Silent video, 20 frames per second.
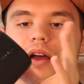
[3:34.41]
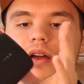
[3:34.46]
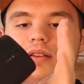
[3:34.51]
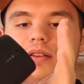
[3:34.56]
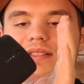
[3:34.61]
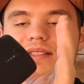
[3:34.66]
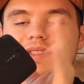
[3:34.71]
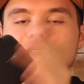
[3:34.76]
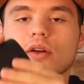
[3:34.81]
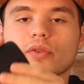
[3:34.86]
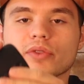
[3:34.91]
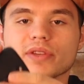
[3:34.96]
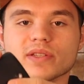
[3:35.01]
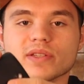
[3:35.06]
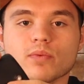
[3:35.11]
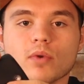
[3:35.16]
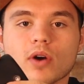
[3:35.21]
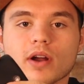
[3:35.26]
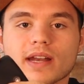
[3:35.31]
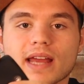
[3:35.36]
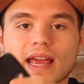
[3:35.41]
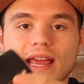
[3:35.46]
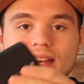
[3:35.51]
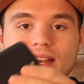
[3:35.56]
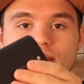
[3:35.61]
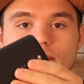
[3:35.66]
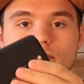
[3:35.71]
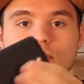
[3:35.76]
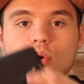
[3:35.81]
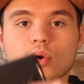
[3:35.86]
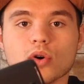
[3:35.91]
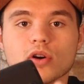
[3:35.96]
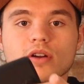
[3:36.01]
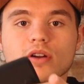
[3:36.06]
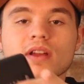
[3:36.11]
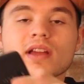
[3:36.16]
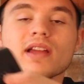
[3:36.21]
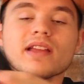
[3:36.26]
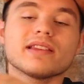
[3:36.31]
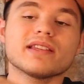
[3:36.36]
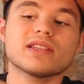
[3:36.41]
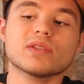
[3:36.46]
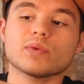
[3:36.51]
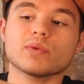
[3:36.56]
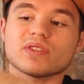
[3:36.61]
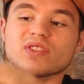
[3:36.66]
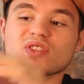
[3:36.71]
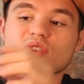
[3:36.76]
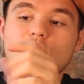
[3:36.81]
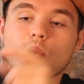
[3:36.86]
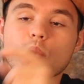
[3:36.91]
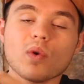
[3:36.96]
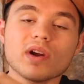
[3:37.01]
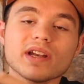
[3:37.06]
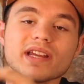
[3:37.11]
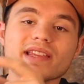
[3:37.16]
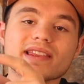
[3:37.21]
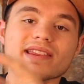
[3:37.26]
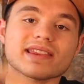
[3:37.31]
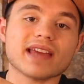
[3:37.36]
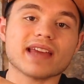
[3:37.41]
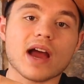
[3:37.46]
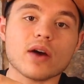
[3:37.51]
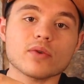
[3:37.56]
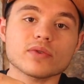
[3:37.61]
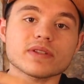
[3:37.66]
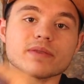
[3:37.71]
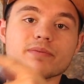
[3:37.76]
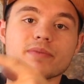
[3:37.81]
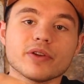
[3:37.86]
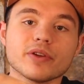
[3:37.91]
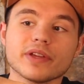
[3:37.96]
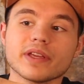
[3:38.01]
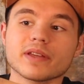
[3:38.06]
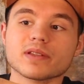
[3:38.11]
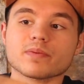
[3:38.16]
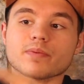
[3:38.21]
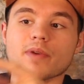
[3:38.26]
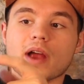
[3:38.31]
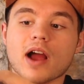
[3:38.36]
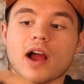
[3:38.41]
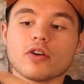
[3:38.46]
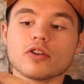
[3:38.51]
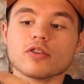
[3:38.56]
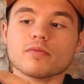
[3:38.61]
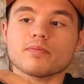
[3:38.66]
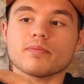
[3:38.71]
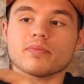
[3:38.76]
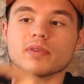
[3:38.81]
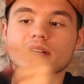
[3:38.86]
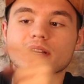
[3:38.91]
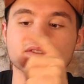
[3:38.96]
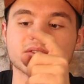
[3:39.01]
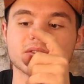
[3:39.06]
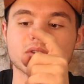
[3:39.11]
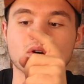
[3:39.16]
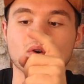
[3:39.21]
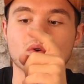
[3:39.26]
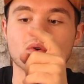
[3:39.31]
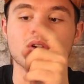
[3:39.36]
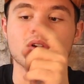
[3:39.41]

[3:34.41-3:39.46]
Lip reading: sell this one anymore. This was 20,000 milliamps per hour, so